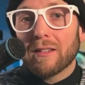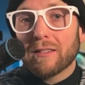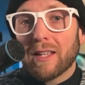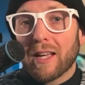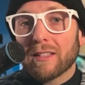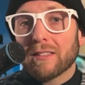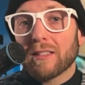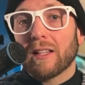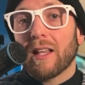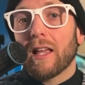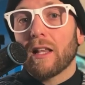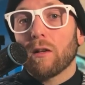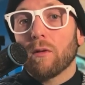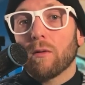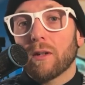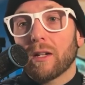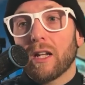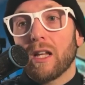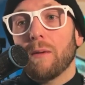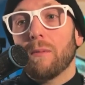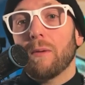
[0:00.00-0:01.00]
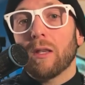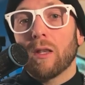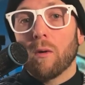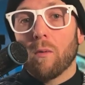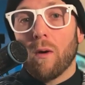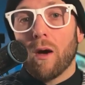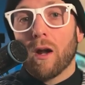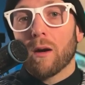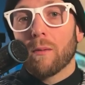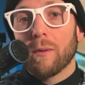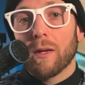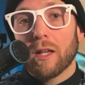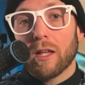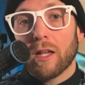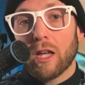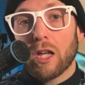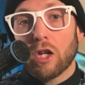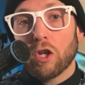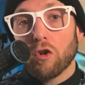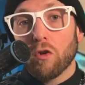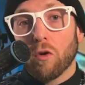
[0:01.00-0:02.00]
as a landlord, keeping the water bill
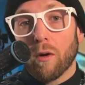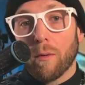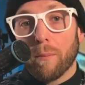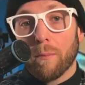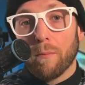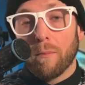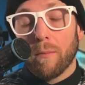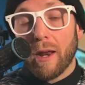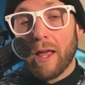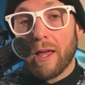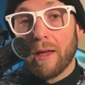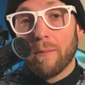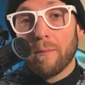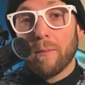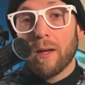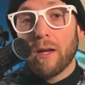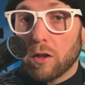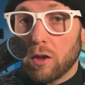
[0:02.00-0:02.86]
in your name.